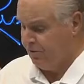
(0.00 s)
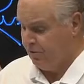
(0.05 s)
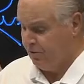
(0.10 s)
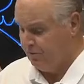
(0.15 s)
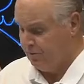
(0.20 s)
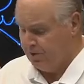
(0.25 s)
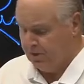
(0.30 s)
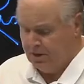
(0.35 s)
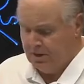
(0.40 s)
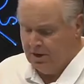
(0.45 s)

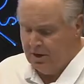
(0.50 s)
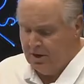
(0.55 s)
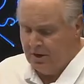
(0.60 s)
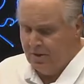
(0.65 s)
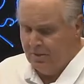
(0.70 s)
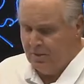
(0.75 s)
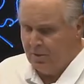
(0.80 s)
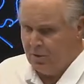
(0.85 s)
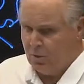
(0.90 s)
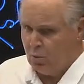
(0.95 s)
too,
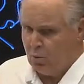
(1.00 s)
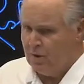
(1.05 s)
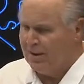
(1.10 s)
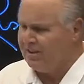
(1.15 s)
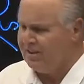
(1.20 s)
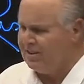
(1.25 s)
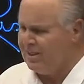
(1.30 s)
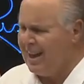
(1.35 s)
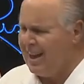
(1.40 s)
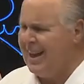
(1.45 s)

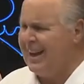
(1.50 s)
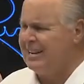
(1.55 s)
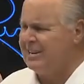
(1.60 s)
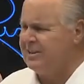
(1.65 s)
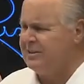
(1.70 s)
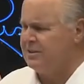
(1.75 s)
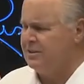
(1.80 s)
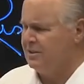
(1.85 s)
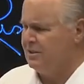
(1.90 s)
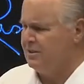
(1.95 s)
we
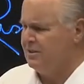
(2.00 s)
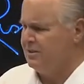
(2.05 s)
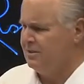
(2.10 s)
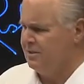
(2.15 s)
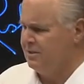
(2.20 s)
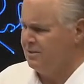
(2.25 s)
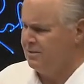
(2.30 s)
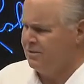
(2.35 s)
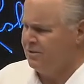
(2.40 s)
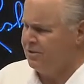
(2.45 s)
assign
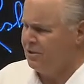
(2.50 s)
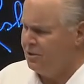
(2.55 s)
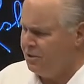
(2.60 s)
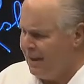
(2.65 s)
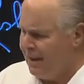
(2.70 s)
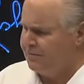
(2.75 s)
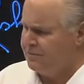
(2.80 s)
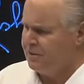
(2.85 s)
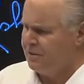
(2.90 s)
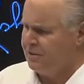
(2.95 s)
to
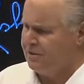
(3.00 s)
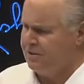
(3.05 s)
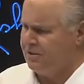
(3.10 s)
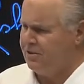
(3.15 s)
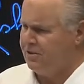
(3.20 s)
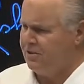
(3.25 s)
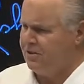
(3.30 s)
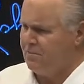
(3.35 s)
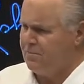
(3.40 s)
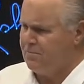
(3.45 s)

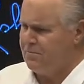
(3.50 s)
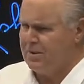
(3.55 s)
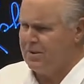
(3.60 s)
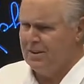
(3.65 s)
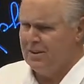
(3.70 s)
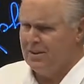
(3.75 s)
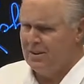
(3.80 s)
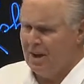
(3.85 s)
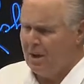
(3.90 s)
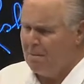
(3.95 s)
leftists
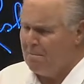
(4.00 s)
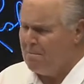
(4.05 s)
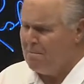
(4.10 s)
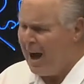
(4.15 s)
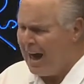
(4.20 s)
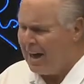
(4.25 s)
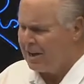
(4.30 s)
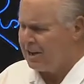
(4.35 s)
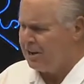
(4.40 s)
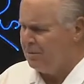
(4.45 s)
a
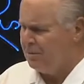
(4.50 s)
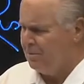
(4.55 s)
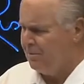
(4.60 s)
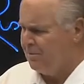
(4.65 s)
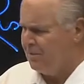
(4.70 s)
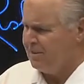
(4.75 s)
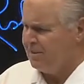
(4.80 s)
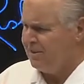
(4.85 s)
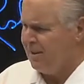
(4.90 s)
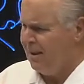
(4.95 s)

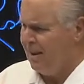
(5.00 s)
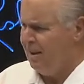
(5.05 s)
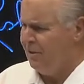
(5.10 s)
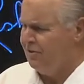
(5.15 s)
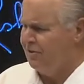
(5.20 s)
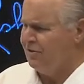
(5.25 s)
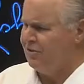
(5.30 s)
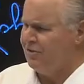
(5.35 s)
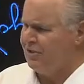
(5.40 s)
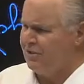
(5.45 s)
modicum of
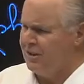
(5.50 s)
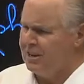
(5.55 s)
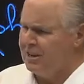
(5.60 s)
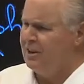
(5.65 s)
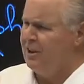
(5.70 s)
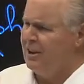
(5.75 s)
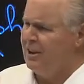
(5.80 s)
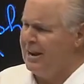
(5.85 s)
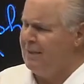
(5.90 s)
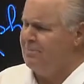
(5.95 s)
intelligence and
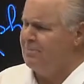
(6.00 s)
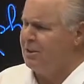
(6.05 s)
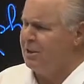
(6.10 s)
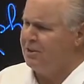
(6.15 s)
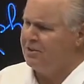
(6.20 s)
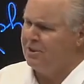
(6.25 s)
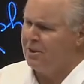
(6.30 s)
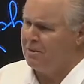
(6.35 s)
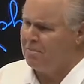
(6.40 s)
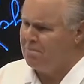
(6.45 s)
then claim
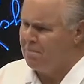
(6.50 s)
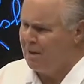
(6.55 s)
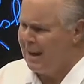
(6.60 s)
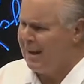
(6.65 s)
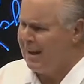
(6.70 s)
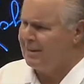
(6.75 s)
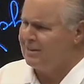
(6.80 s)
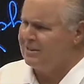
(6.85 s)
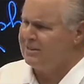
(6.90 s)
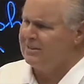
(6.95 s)
that it's their
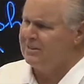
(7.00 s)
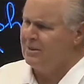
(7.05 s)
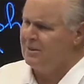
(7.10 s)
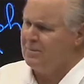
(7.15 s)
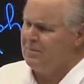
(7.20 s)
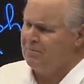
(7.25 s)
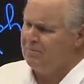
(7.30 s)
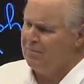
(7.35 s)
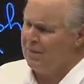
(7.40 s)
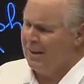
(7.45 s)
bias
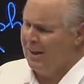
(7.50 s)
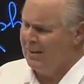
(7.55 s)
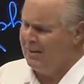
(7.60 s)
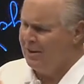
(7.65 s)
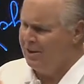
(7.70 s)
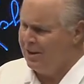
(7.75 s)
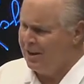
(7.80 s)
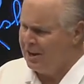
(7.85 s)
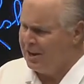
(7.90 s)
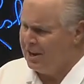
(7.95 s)

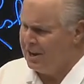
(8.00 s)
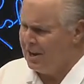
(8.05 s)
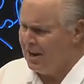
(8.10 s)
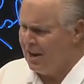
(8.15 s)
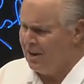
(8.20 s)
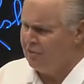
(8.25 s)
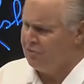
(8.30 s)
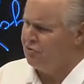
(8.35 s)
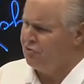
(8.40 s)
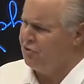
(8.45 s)
and their
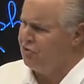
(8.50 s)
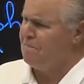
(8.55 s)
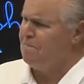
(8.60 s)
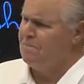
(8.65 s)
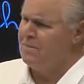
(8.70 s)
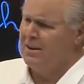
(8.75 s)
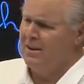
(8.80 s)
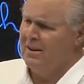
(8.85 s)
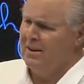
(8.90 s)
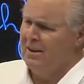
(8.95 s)

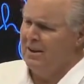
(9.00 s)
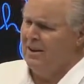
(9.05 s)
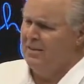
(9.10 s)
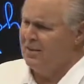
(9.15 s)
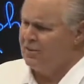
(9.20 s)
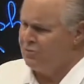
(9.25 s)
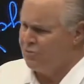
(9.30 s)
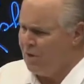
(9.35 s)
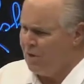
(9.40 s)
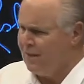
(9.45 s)
ideology
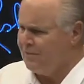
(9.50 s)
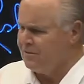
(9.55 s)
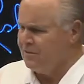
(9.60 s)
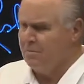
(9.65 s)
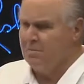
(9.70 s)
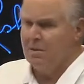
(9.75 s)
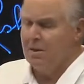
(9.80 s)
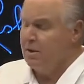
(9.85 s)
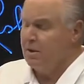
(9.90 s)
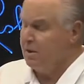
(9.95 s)
that
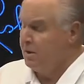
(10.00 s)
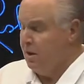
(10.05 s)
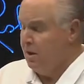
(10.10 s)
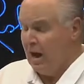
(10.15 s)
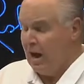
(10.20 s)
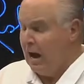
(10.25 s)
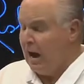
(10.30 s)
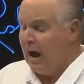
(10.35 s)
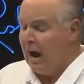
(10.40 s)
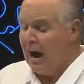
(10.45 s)
drives them.
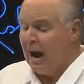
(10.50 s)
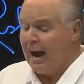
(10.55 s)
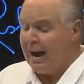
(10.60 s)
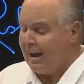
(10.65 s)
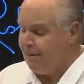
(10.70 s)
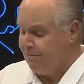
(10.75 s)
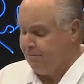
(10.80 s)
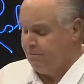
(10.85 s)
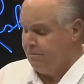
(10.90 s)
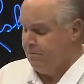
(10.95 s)

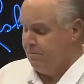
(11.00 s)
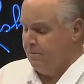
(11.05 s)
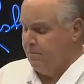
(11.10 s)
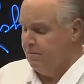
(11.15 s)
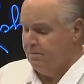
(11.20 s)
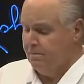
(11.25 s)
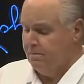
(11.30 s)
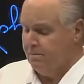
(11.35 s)
I'm